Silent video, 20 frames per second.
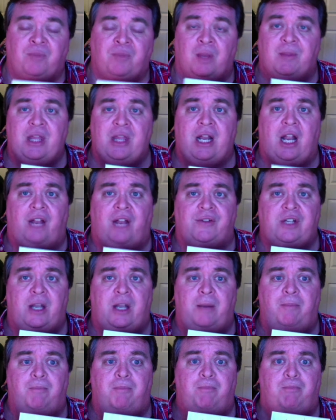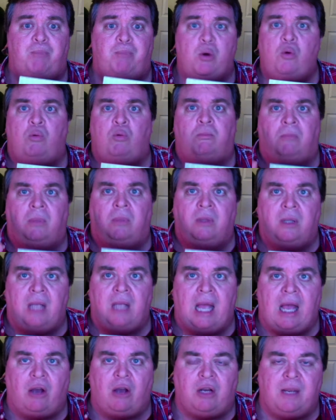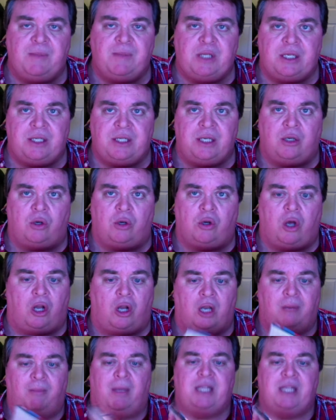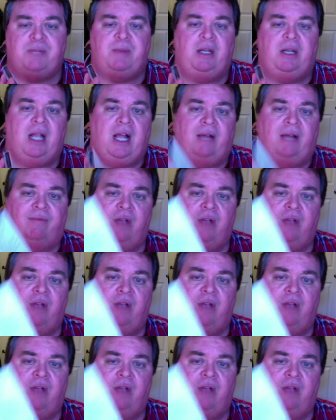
But then all of a sudden, boom, out comes this single called It Must Be Love,